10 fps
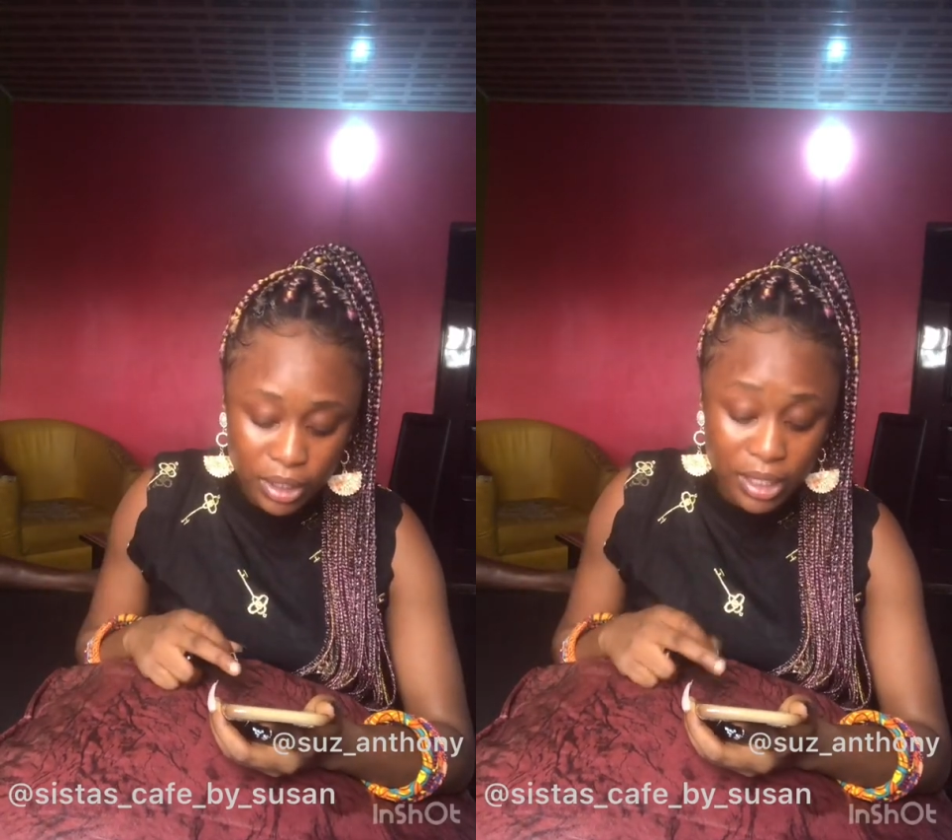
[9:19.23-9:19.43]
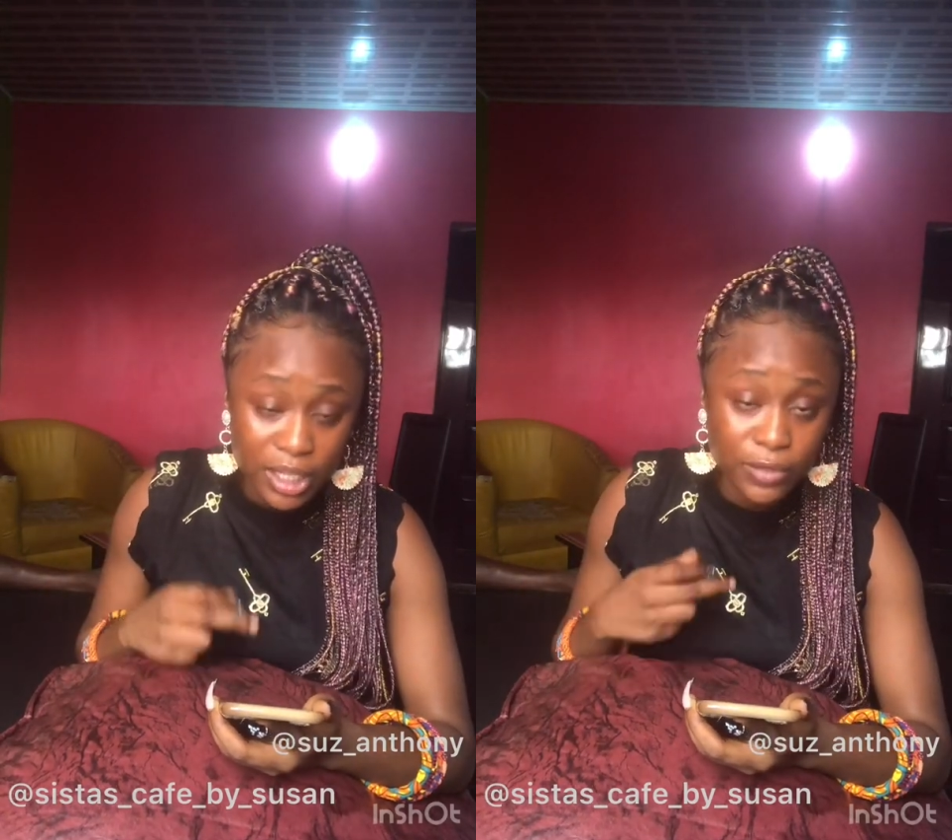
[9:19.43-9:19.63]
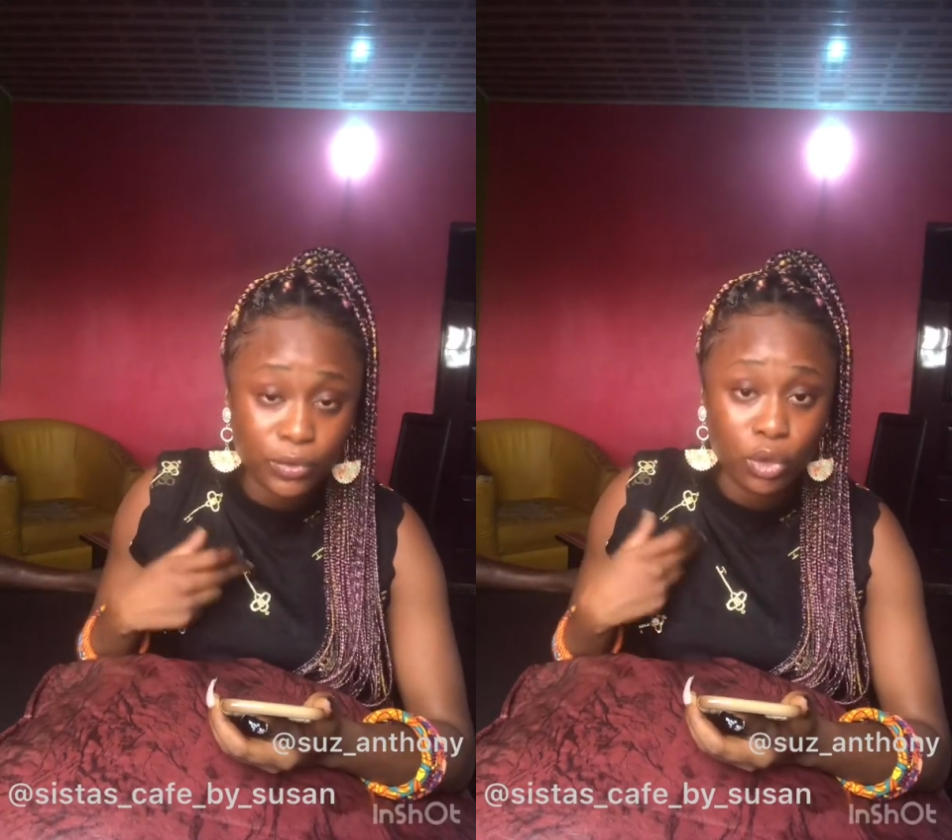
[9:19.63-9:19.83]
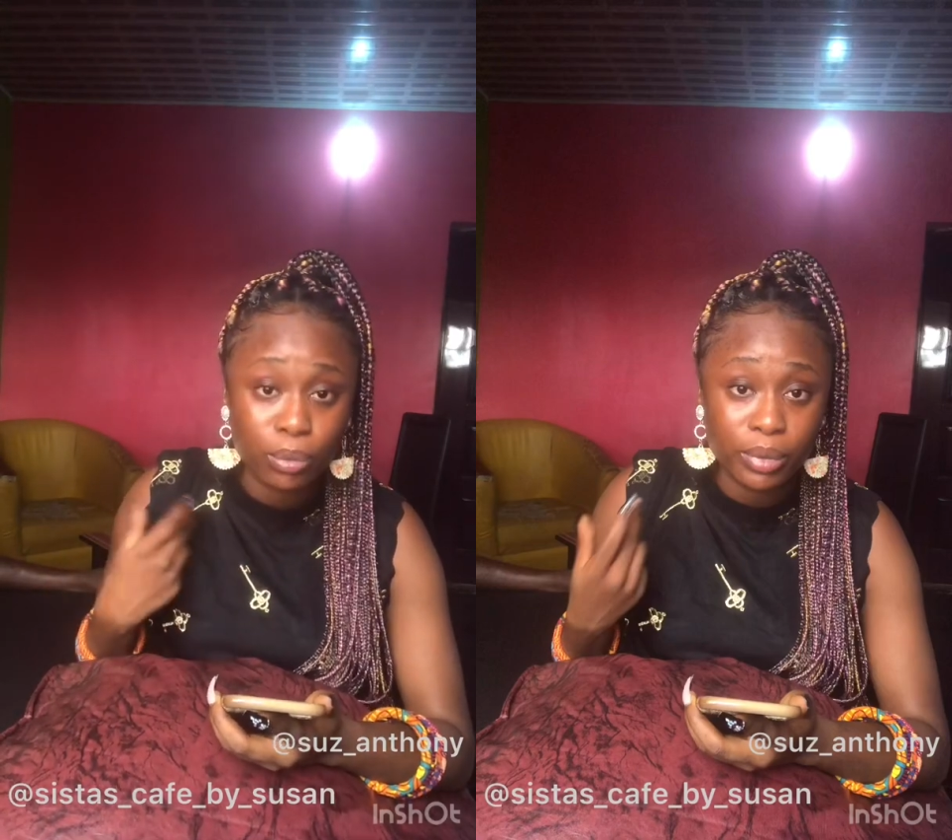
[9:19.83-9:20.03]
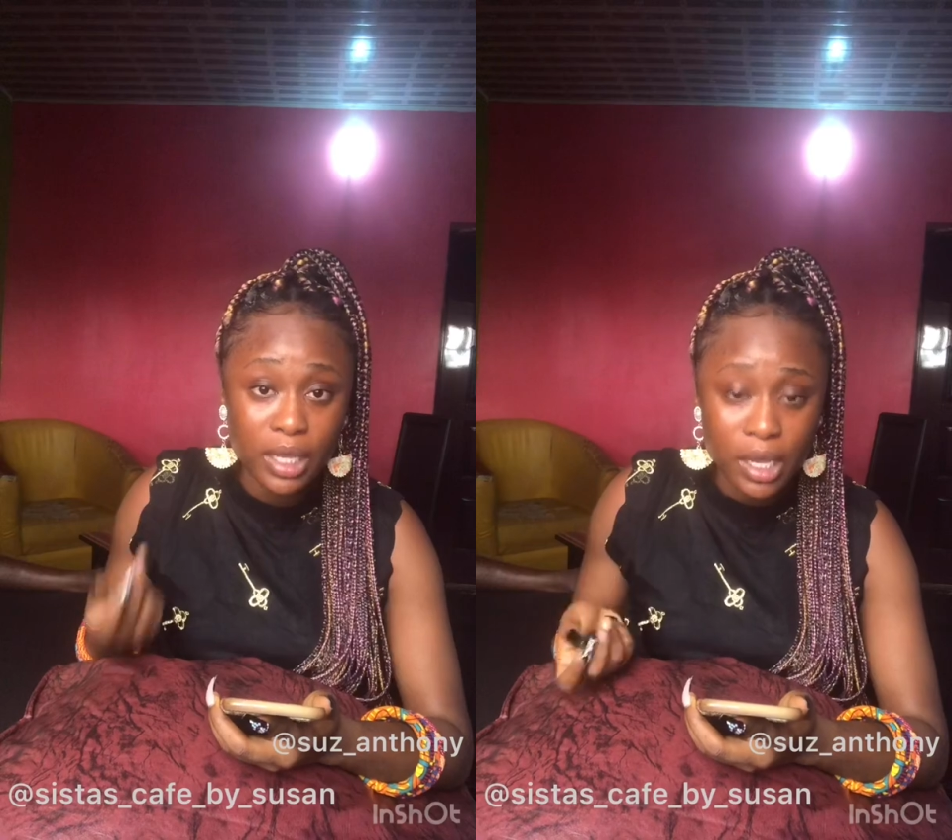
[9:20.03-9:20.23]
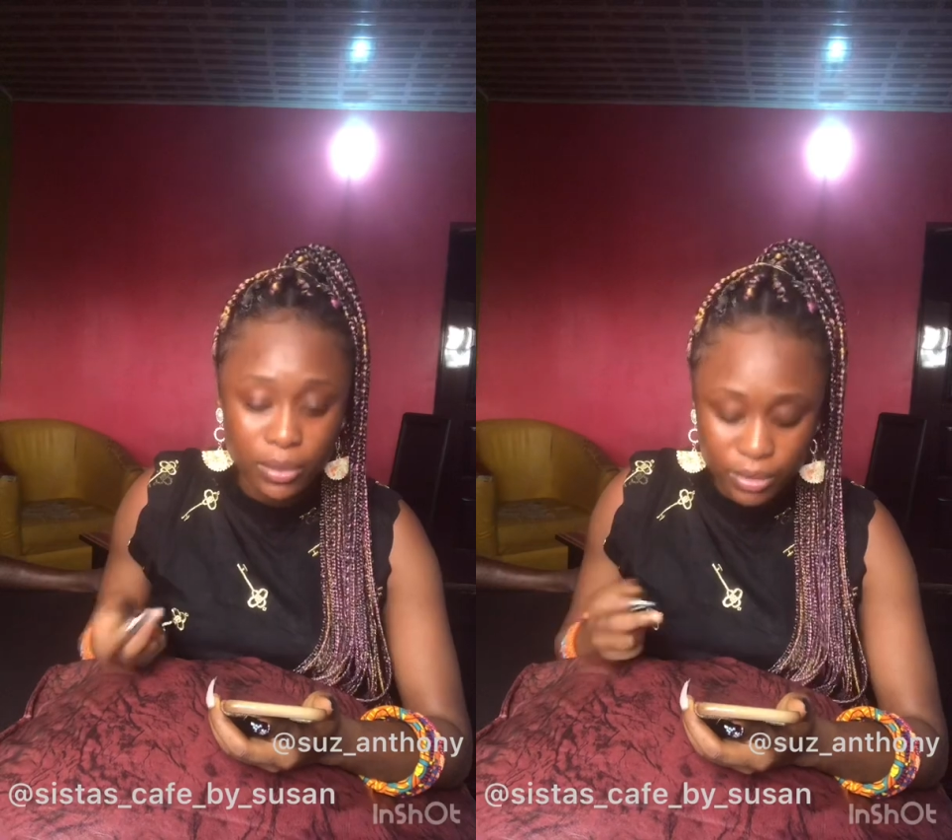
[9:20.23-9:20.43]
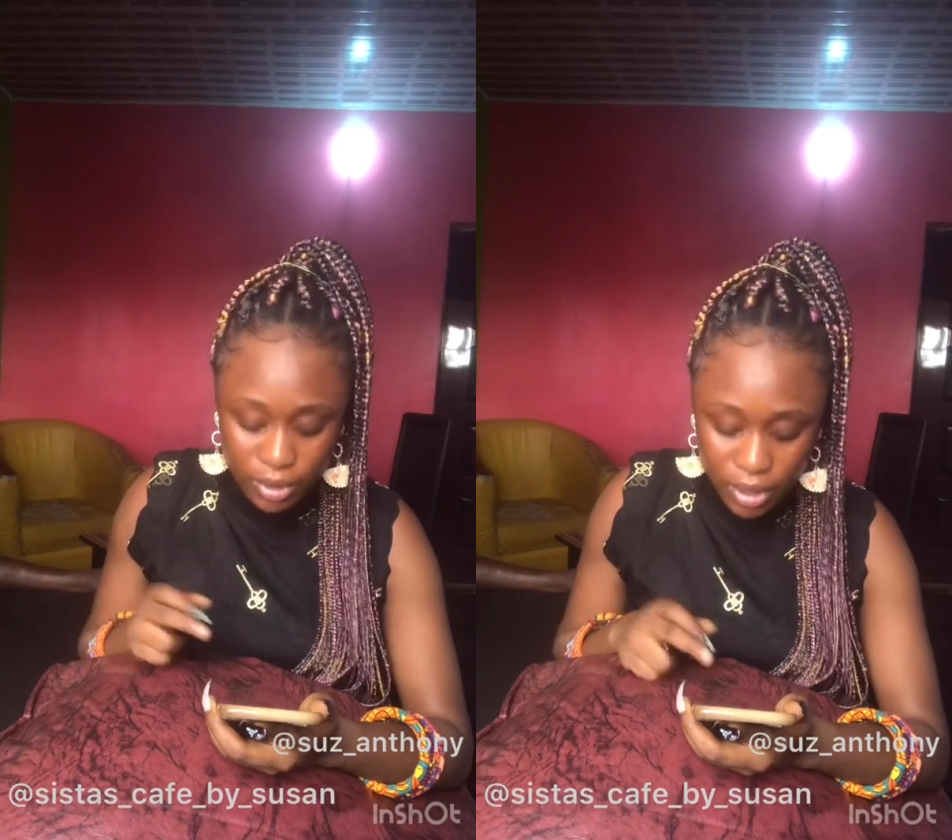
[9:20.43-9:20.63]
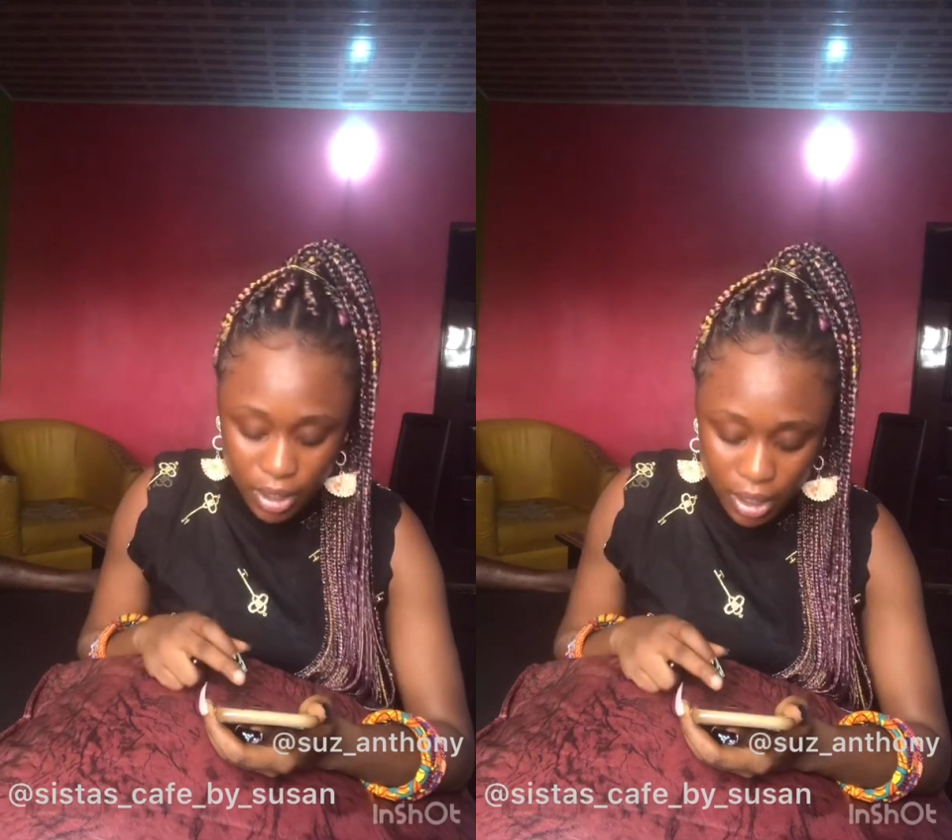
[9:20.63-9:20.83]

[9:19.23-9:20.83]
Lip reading: That's for your blouse.